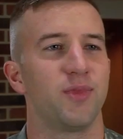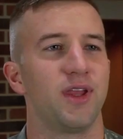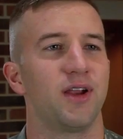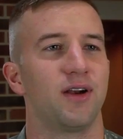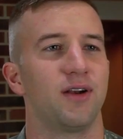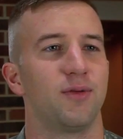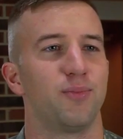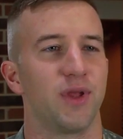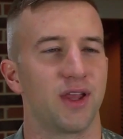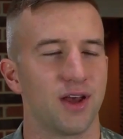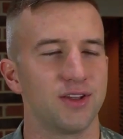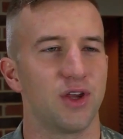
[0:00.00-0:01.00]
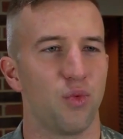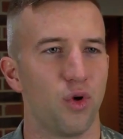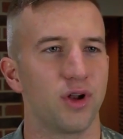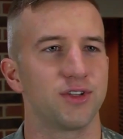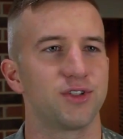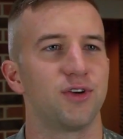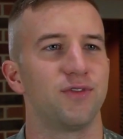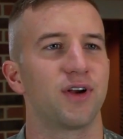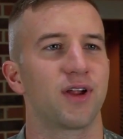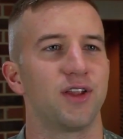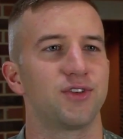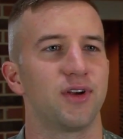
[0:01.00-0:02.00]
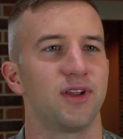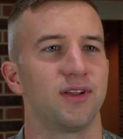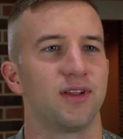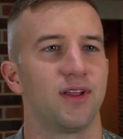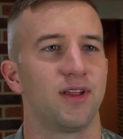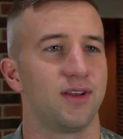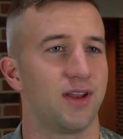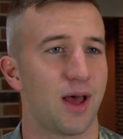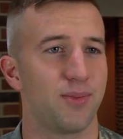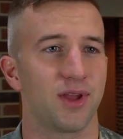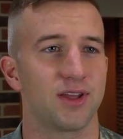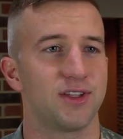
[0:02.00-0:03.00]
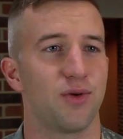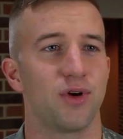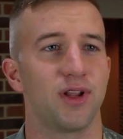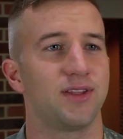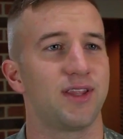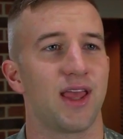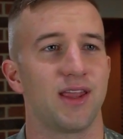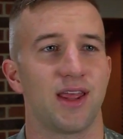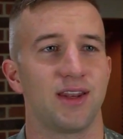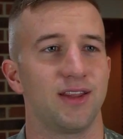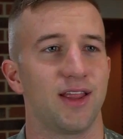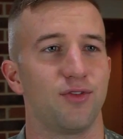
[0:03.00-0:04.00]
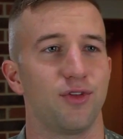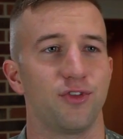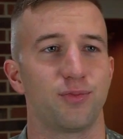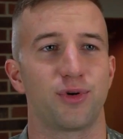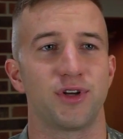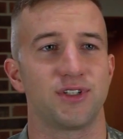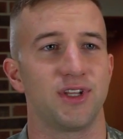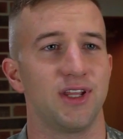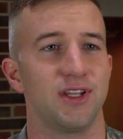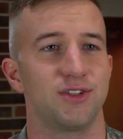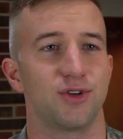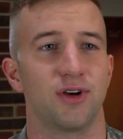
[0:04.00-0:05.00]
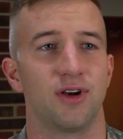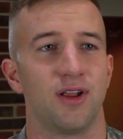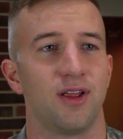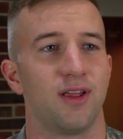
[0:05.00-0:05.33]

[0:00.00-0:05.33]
here because they want to serve their country, not because they want to attain any level of prestige or